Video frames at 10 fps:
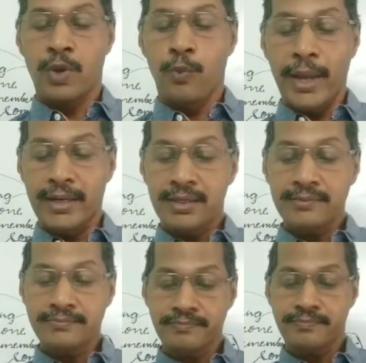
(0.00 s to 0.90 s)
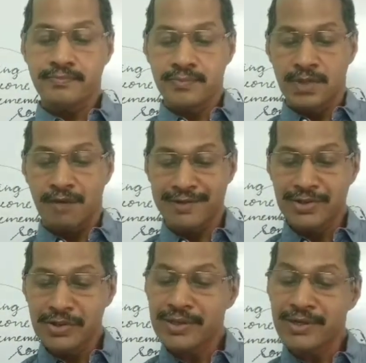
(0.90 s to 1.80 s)
Well, a
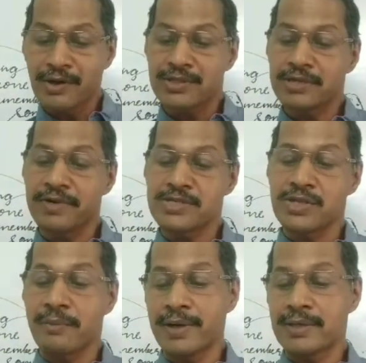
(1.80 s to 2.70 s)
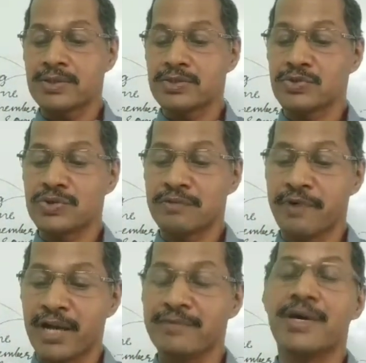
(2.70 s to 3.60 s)
veterinary doctor was summoned to
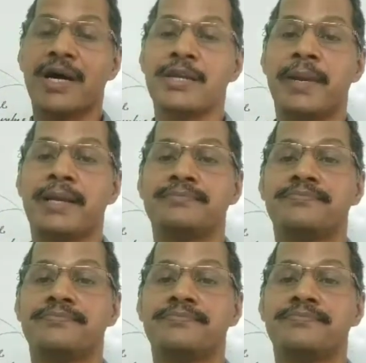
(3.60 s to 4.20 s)
revive the animal.